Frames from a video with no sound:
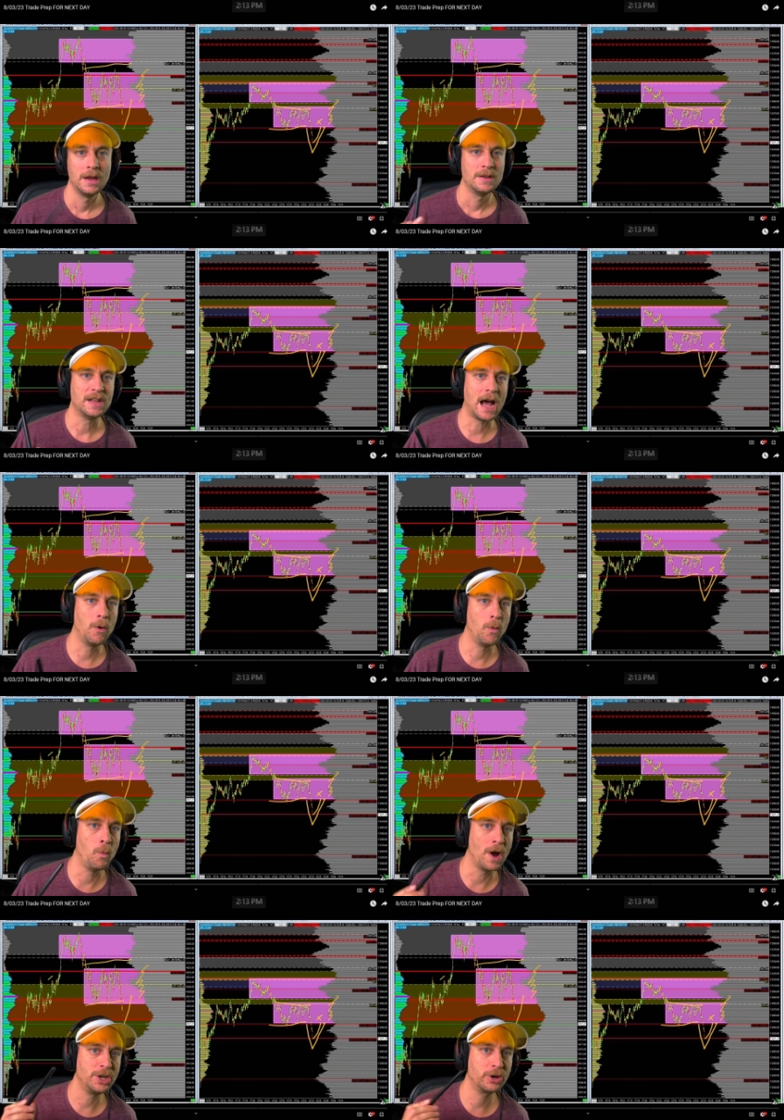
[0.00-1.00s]
Now,
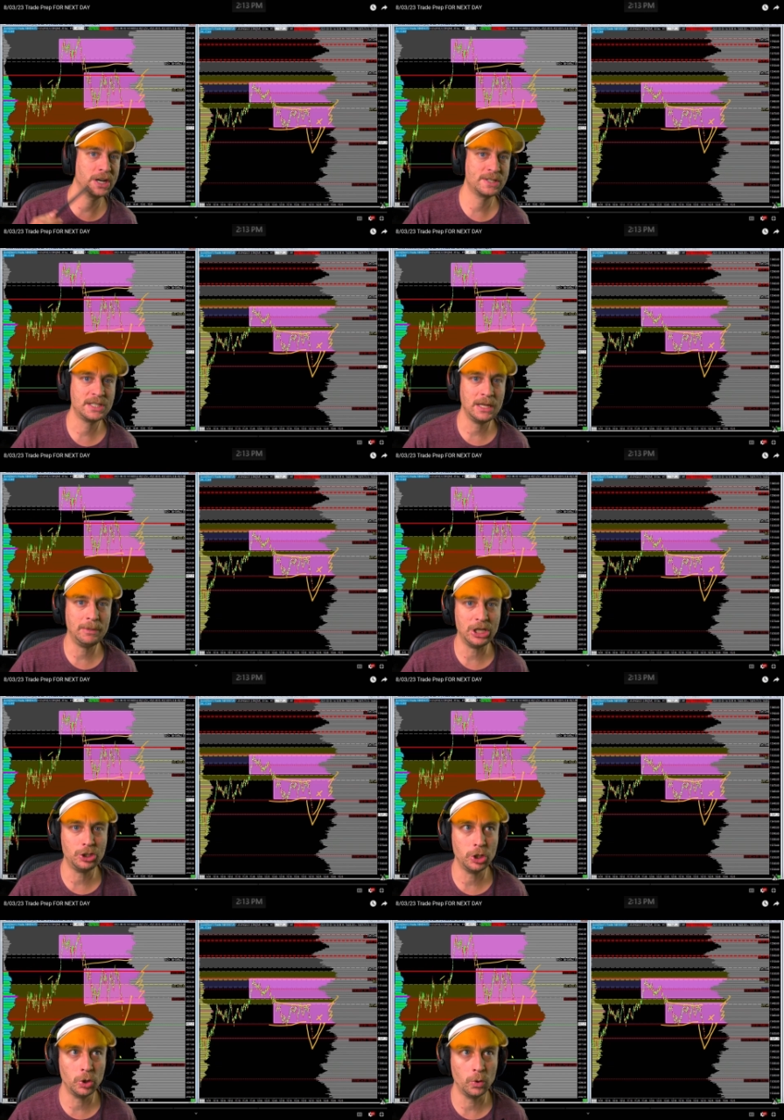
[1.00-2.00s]
what you're going to see me
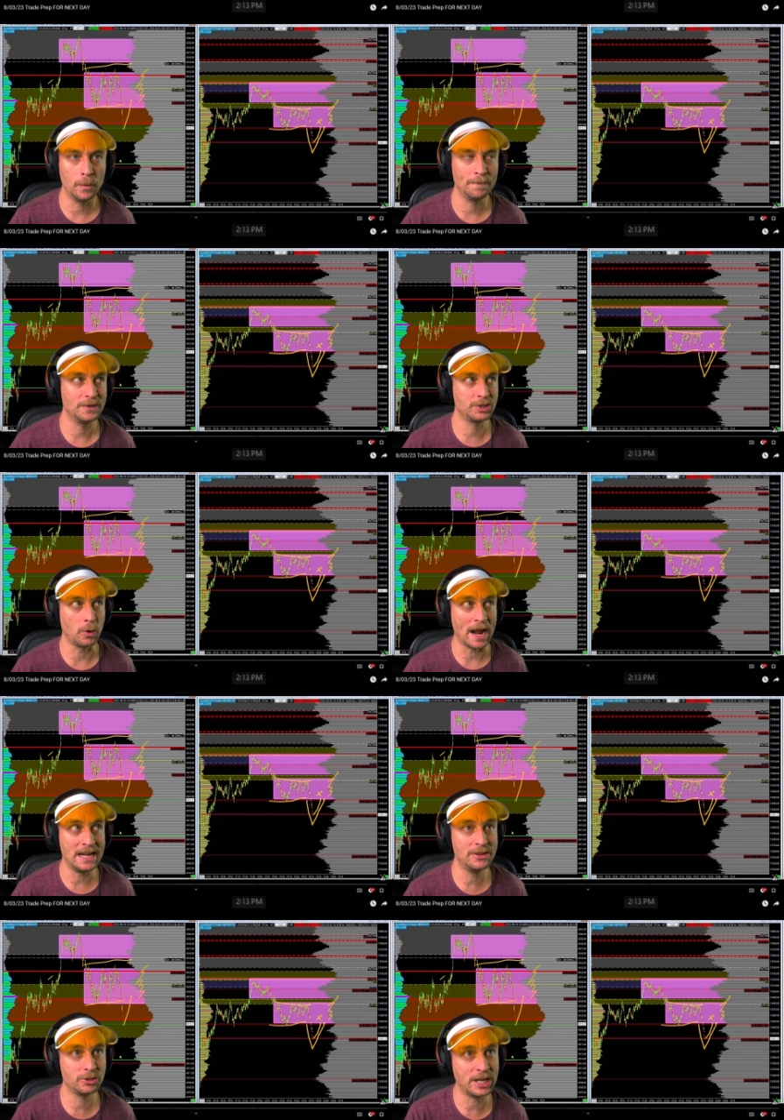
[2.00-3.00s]
do, so I
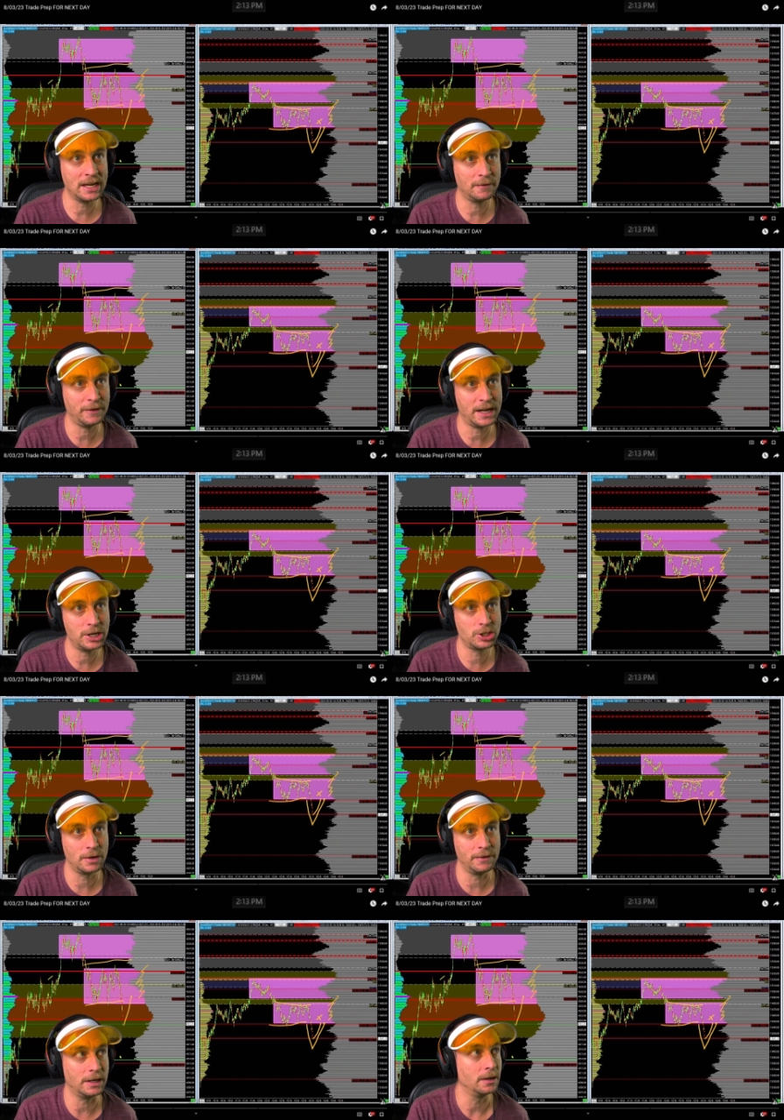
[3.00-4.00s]
either take advantage
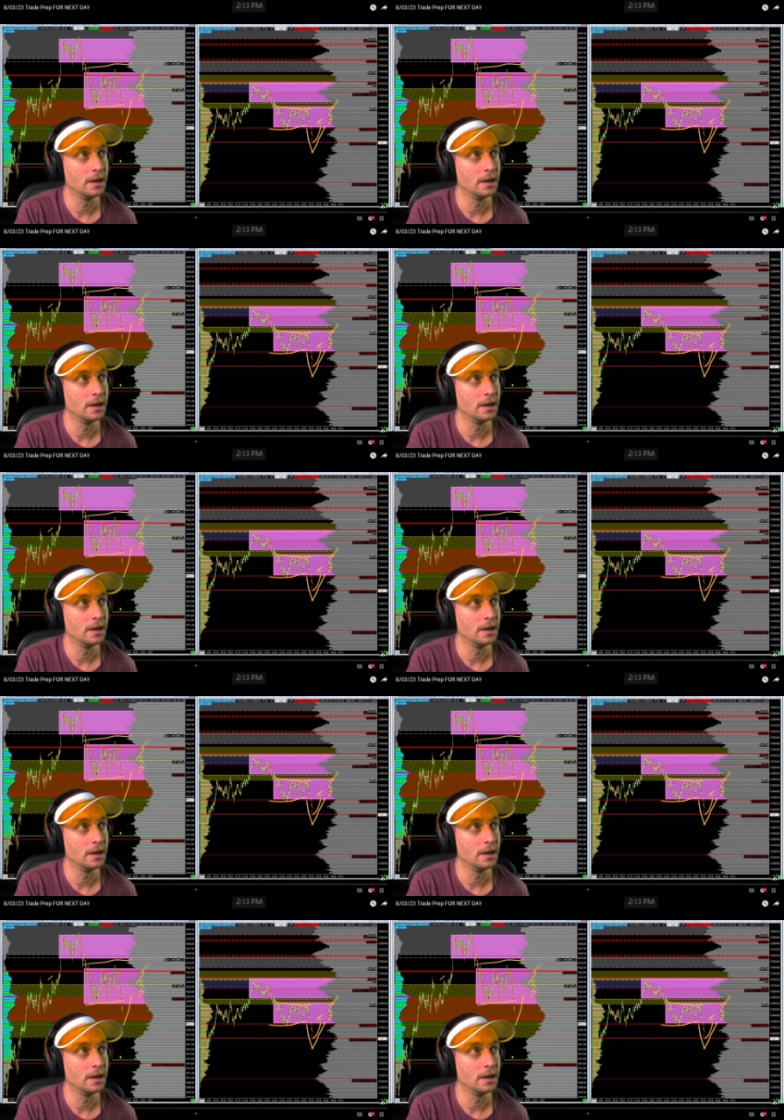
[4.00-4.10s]
of it